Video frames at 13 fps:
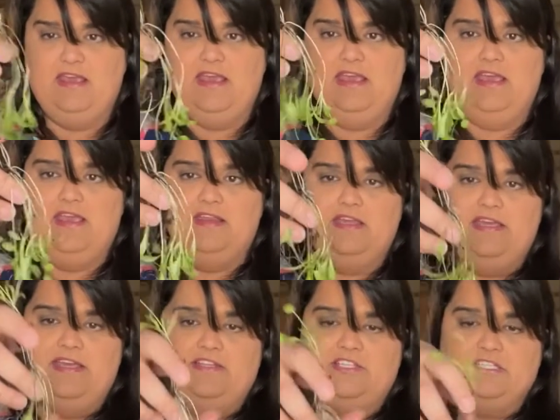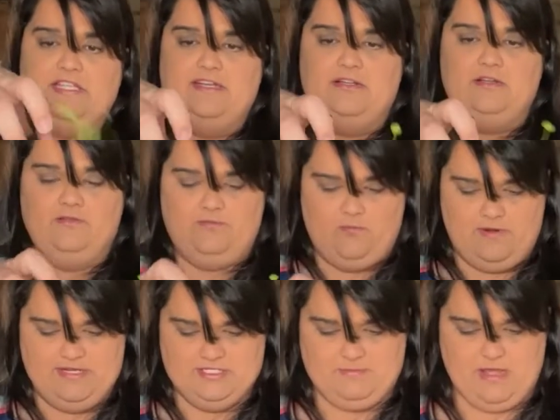in each little
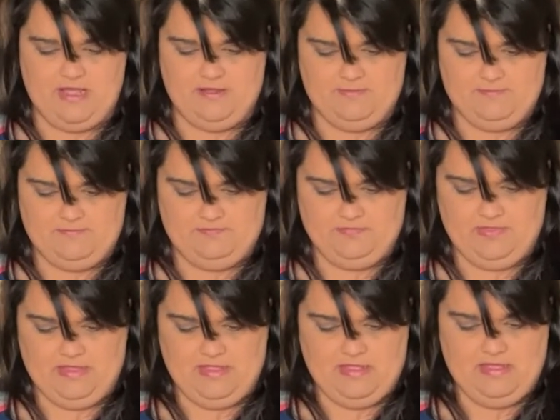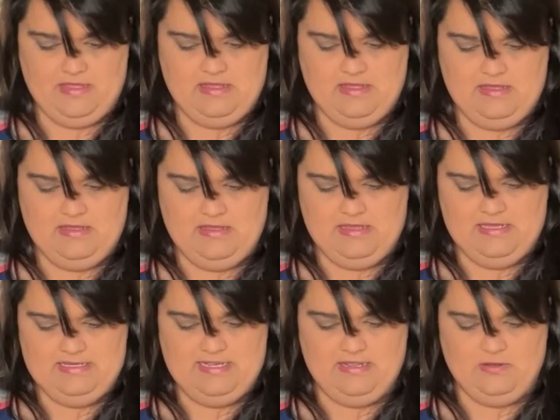4-inch pot.
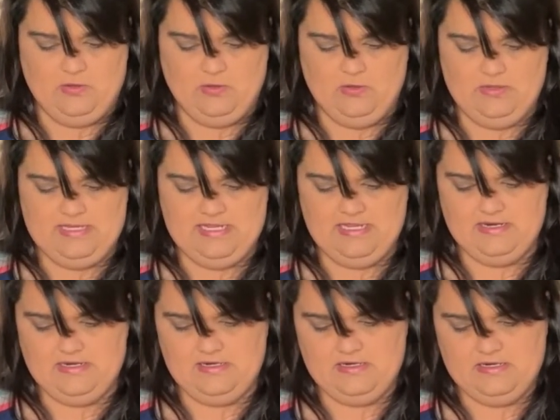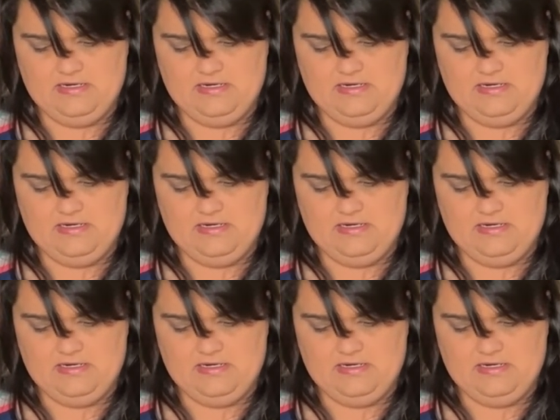Dig a hole in here.